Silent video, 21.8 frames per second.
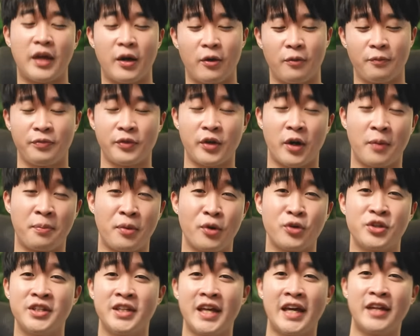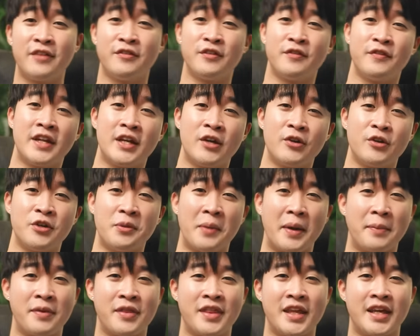Now, approaching the end of the video, you
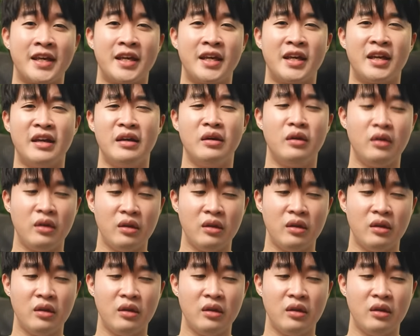might be thinking,